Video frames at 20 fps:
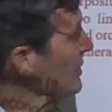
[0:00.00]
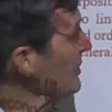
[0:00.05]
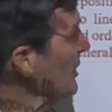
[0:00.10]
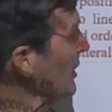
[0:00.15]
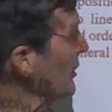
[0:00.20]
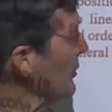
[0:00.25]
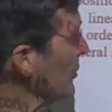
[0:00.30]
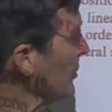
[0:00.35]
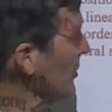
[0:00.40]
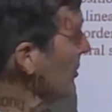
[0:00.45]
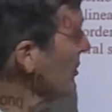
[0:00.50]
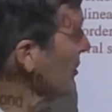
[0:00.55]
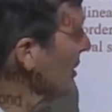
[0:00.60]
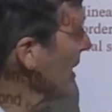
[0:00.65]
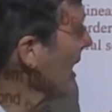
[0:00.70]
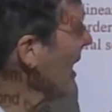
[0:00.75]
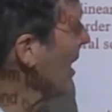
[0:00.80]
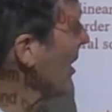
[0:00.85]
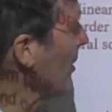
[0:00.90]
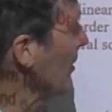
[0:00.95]
It turns
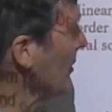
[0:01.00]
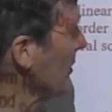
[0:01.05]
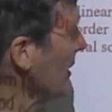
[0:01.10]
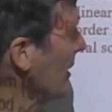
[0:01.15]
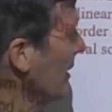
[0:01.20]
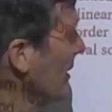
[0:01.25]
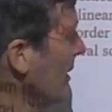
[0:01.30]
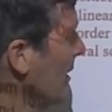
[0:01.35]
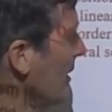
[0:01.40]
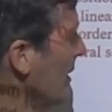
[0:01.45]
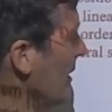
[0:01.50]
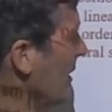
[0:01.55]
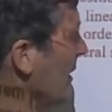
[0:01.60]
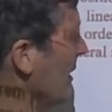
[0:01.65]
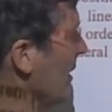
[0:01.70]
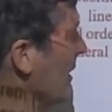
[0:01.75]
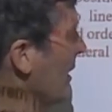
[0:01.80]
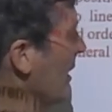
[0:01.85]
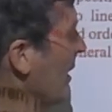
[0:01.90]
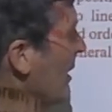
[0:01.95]
out
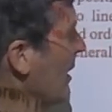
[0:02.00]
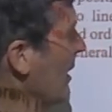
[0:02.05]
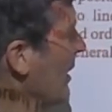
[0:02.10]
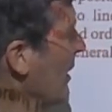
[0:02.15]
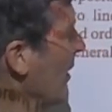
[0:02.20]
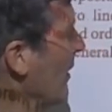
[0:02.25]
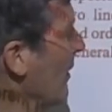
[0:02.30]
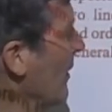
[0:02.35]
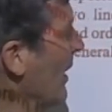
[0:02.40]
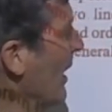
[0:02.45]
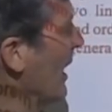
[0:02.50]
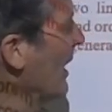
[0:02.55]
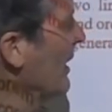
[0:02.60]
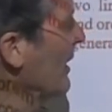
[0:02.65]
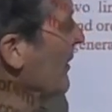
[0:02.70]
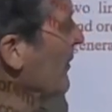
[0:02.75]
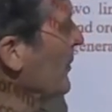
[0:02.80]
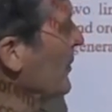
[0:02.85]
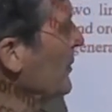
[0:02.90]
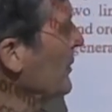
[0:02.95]
that
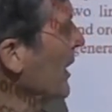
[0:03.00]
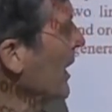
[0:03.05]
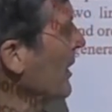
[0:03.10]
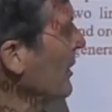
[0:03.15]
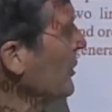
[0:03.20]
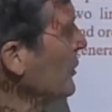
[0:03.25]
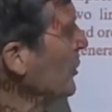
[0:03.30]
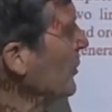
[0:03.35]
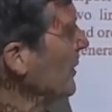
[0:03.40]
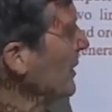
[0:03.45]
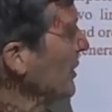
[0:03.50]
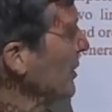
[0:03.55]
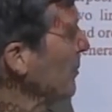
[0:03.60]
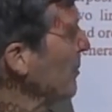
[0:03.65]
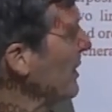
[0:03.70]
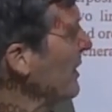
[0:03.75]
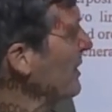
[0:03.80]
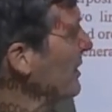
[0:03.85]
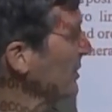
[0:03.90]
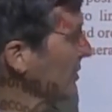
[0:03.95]
if you take two
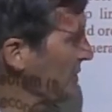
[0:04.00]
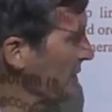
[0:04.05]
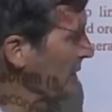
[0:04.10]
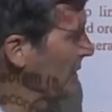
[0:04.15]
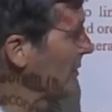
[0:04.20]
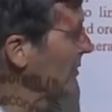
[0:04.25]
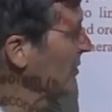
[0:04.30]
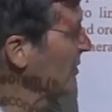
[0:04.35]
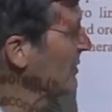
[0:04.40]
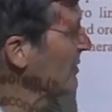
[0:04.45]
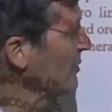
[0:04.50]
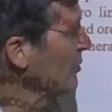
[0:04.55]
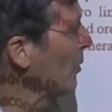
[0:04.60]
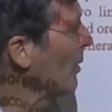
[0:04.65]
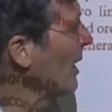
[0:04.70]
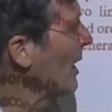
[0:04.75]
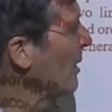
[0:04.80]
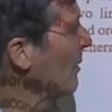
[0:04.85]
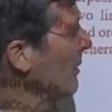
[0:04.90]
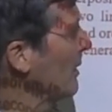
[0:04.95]
independent solutions,
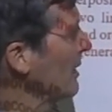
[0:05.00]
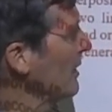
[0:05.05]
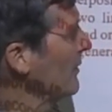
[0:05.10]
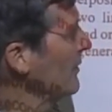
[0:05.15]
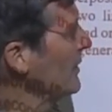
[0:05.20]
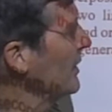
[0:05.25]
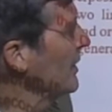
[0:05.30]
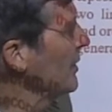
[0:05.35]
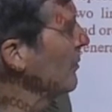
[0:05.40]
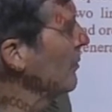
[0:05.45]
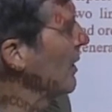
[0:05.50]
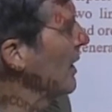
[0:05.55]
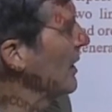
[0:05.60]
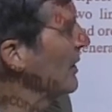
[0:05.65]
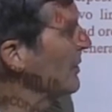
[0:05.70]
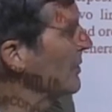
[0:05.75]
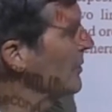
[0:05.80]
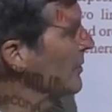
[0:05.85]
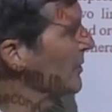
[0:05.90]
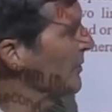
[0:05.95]
y1 of t and
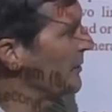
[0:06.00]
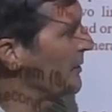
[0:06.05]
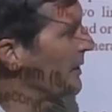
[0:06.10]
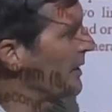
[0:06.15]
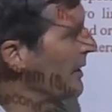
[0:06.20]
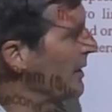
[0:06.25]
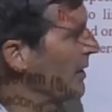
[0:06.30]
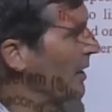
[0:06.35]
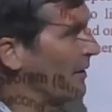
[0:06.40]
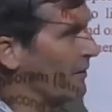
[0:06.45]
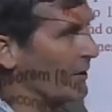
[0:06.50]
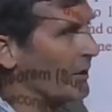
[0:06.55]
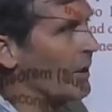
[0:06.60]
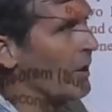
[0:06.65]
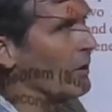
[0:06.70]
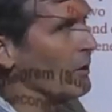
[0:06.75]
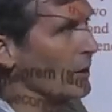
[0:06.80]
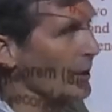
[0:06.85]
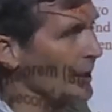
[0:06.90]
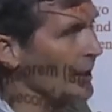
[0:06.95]
y2 of t, often
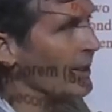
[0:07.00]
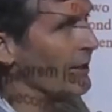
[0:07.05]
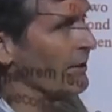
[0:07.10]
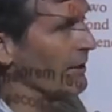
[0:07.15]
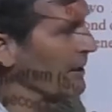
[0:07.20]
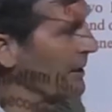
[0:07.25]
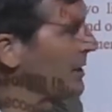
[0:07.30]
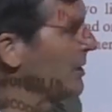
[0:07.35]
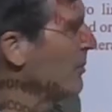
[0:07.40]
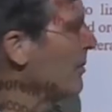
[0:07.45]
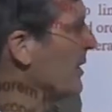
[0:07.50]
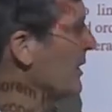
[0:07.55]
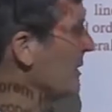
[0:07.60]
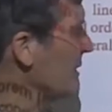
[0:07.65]
called linearly independent